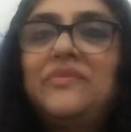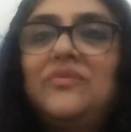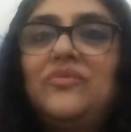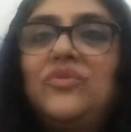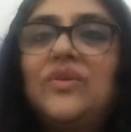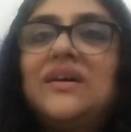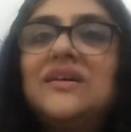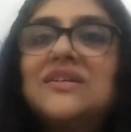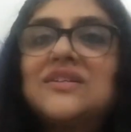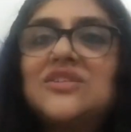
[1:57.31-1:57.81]

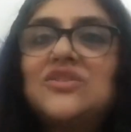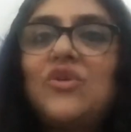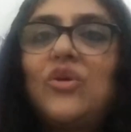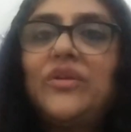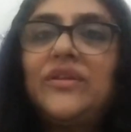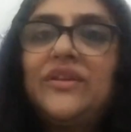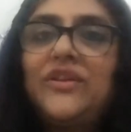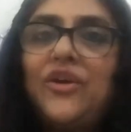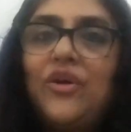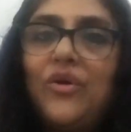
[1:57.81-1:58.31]
works
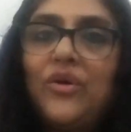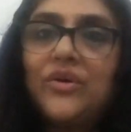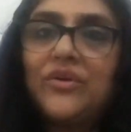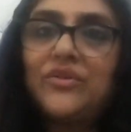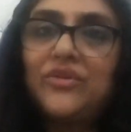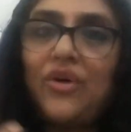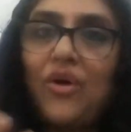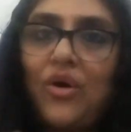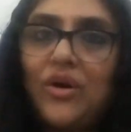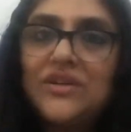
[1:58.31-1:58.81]
on your
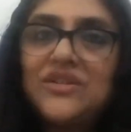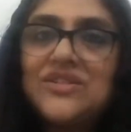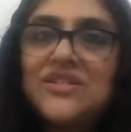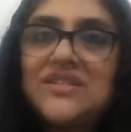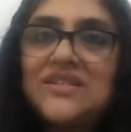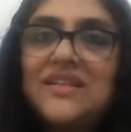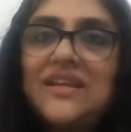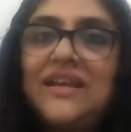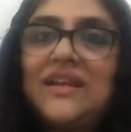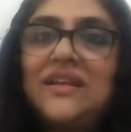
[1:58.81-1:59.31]

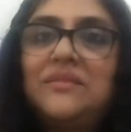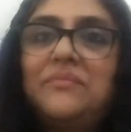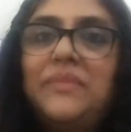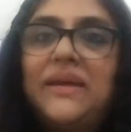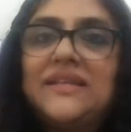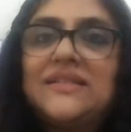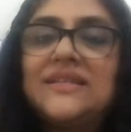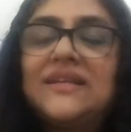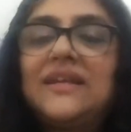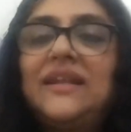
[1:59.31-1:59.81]
thoughts. It
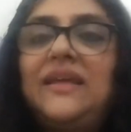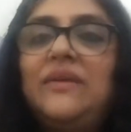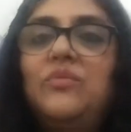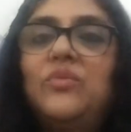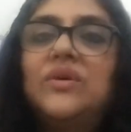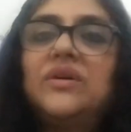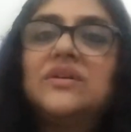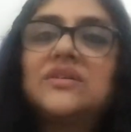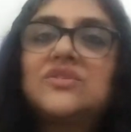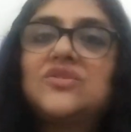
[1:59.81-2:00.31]
basically
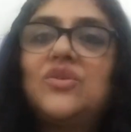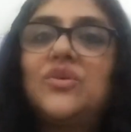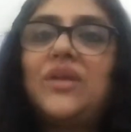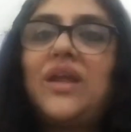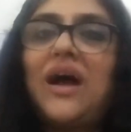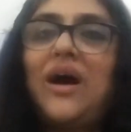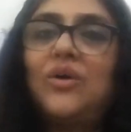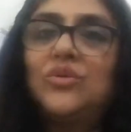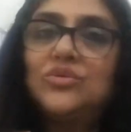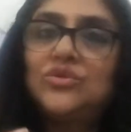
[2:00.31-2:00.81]
works on
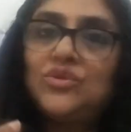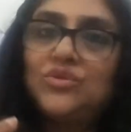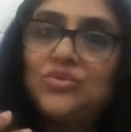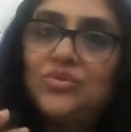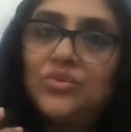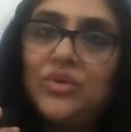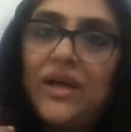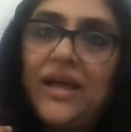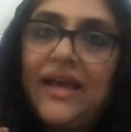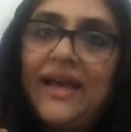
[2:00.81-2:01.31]
how
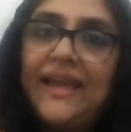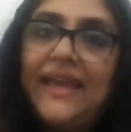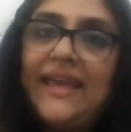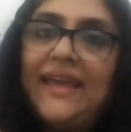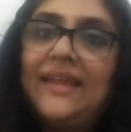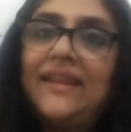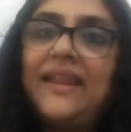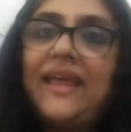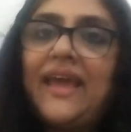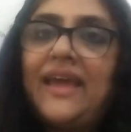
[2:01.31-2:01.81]
to
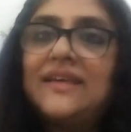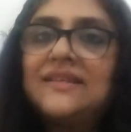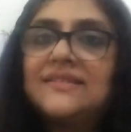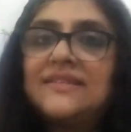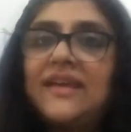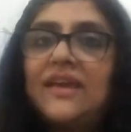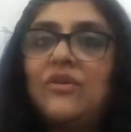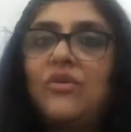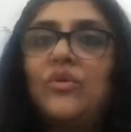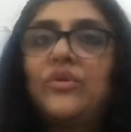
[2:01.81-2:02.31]
erase
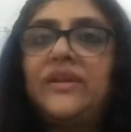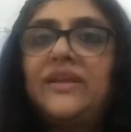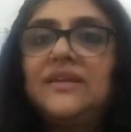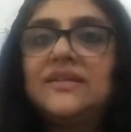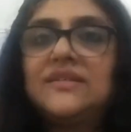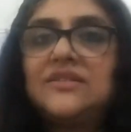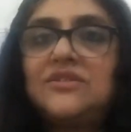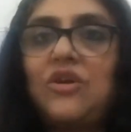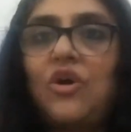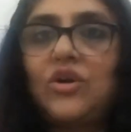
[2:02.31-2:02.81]

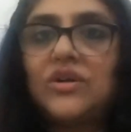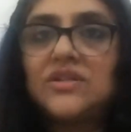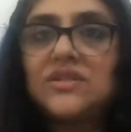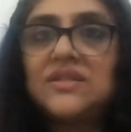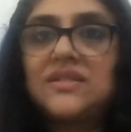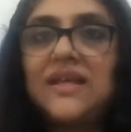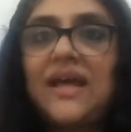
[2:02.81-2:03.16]
erroneous thoughts,